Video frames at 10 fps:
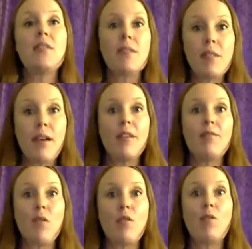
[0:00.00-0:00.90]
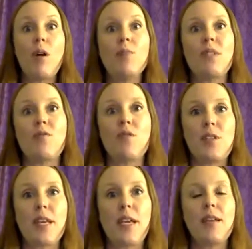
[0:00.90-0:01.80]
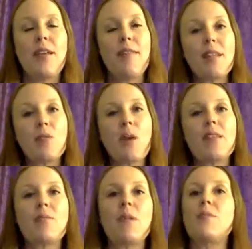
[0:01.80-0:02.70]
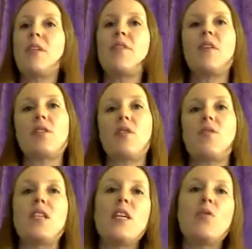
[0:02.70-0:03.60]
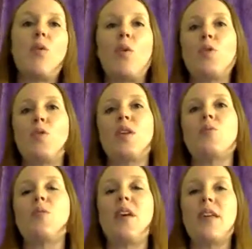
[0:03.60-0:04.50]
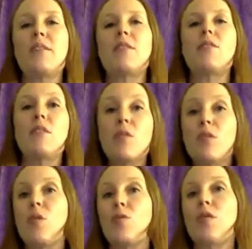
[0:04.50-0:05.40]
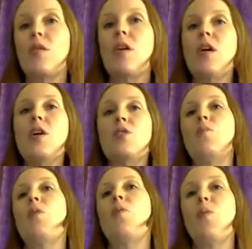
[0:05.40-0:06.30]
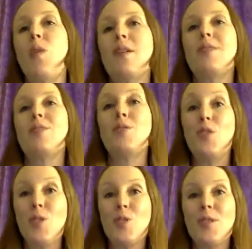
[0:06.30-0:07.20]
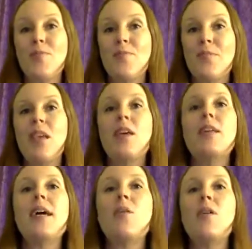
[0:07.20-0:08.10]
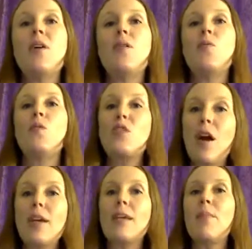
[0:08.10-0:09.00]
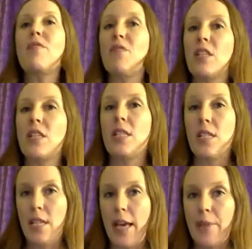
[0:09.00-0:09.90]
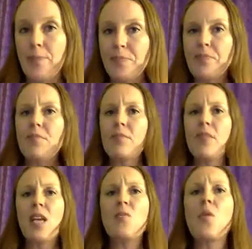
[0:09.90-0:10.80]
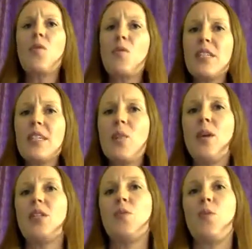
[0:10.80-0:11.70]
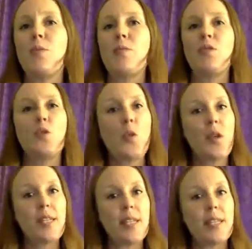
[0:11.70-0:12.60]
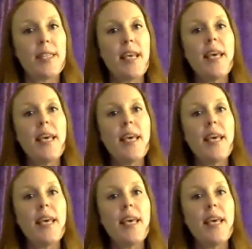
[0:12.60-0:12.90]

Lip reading: kind of overwhelms us for a second. And that's why sometimes giving ourselves an either or choice will get us a little closer to what we want to choose. Now, we're talking about villains today. And the reason I wanted to warm up with choices